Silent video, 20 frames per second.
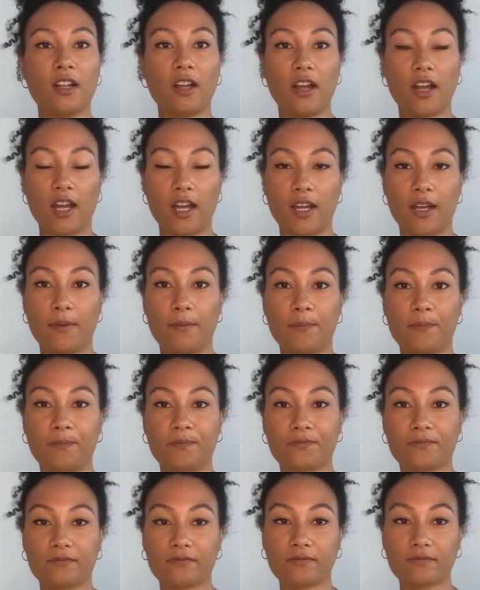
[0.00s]

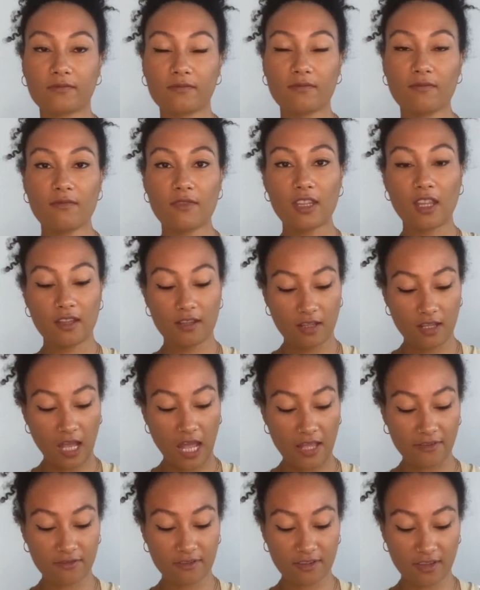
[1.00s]

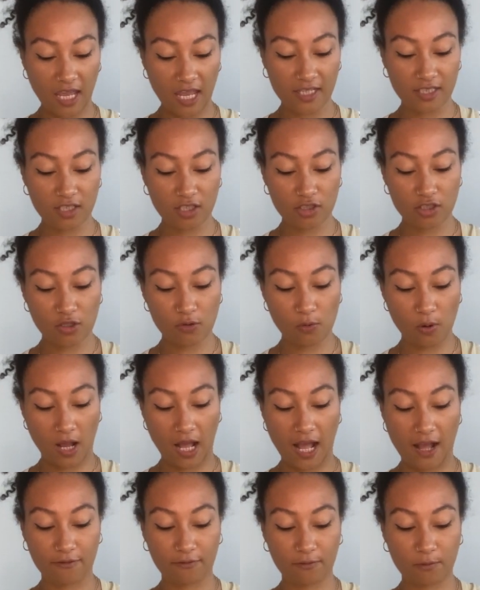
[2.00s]
And then you will
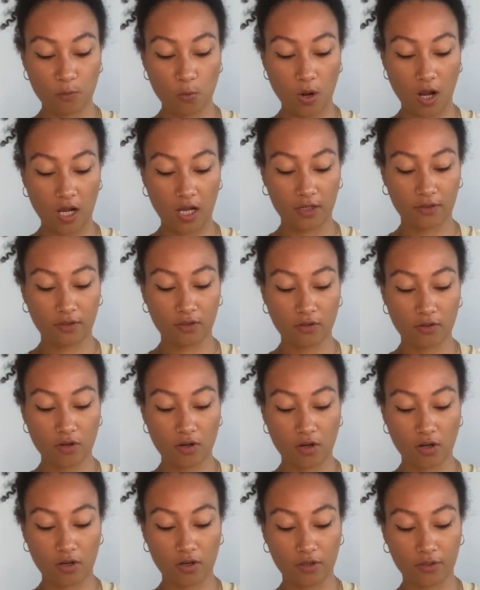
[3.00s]
have one
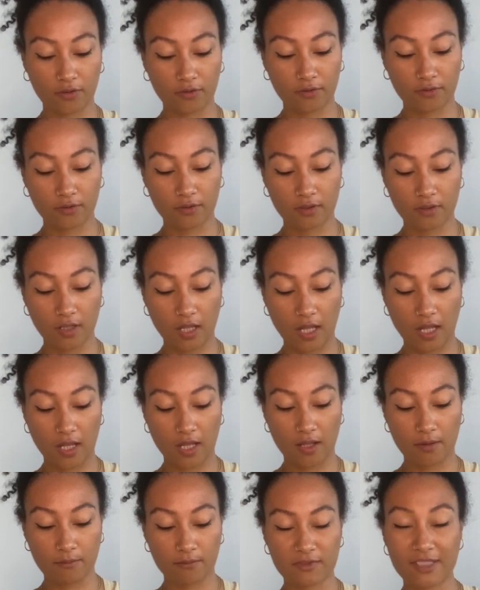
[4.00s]
on
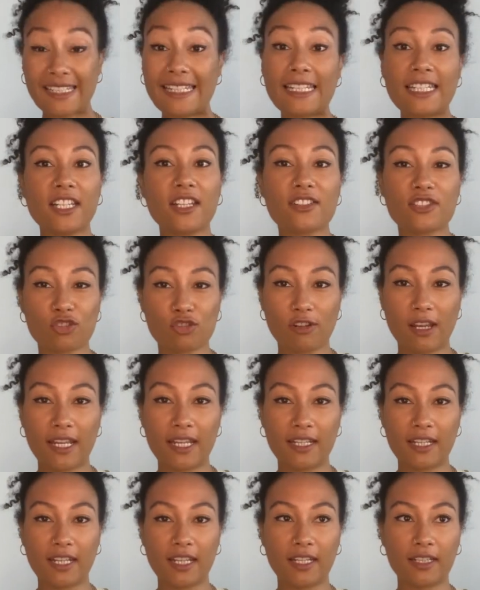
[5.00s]
DELIAS
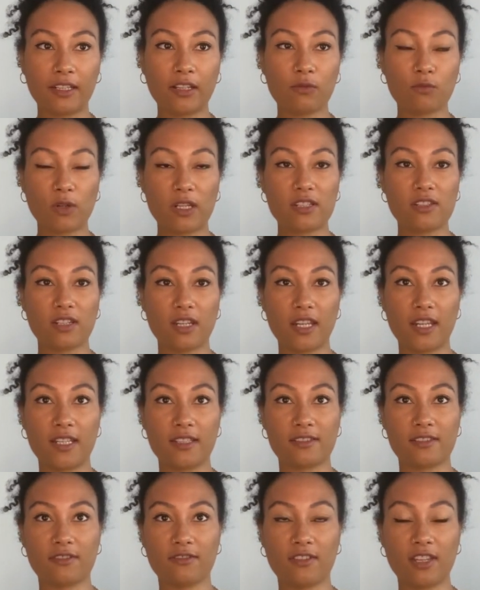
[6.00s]
training, which is
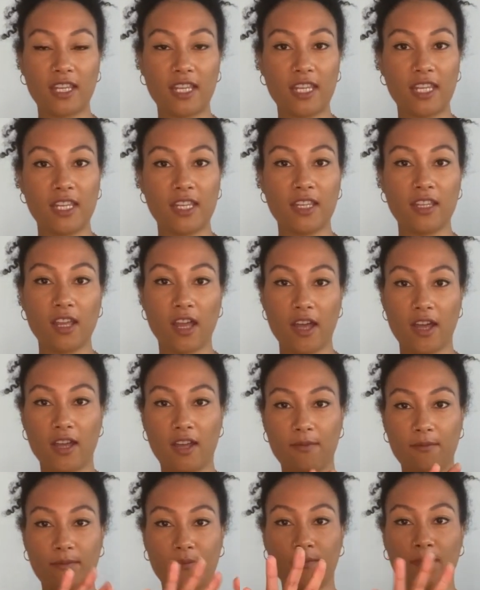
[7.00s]
the
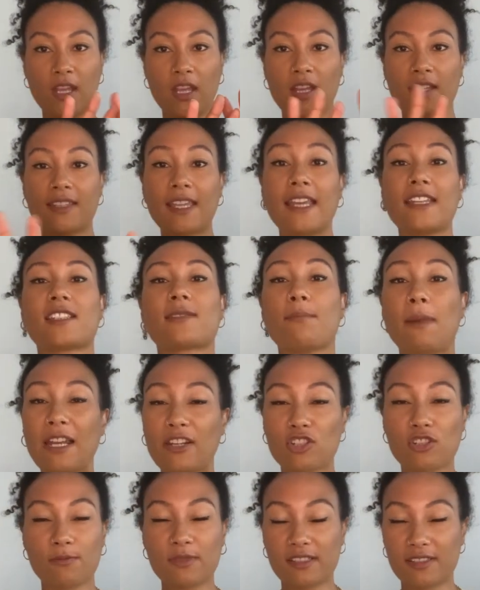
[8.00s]
case
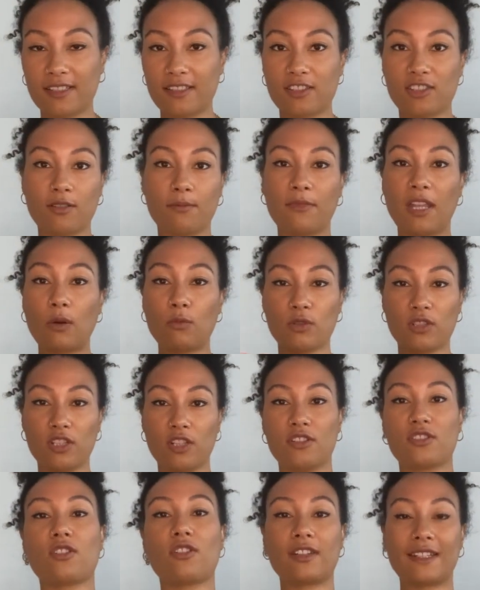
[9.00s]
management system that we
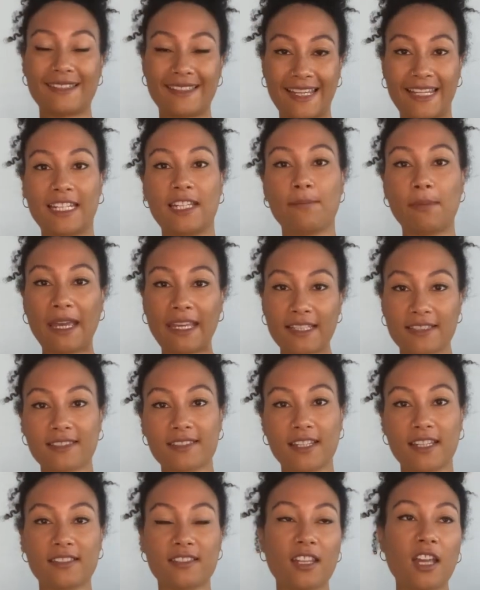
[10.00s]
use on a daily
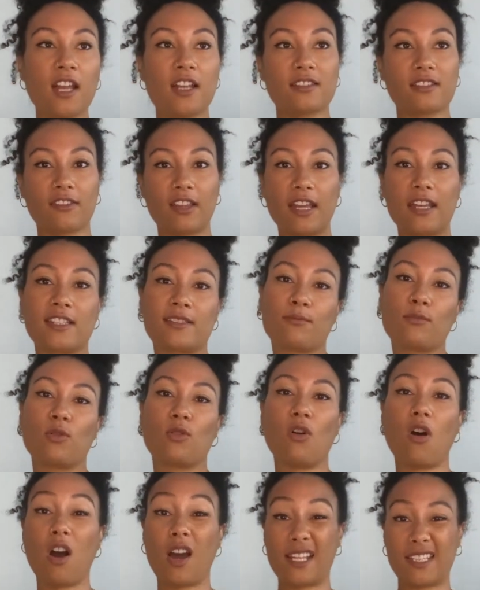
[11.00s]
basis. So that is
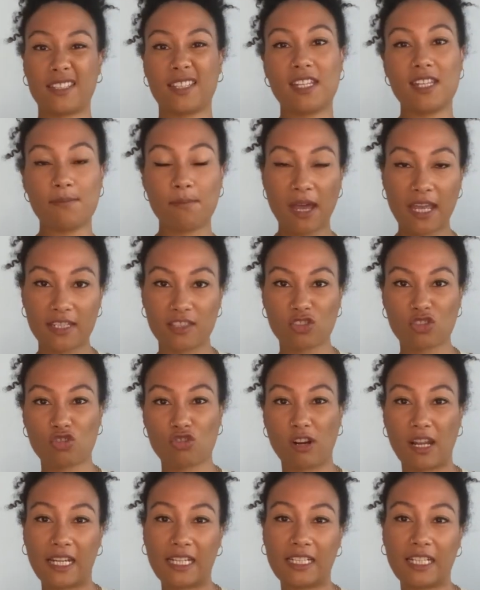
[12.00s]
more IT based
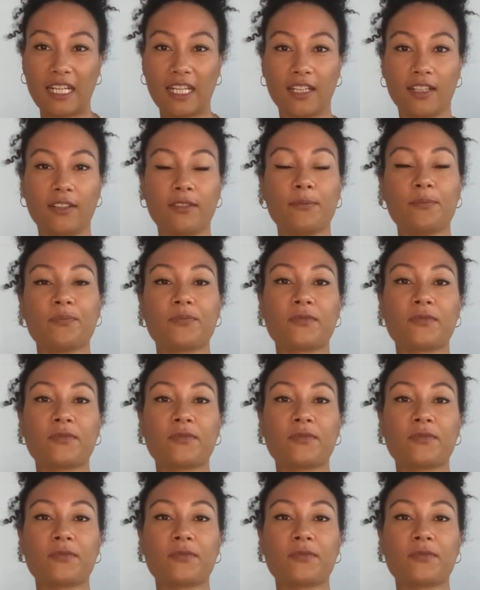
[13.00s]
training.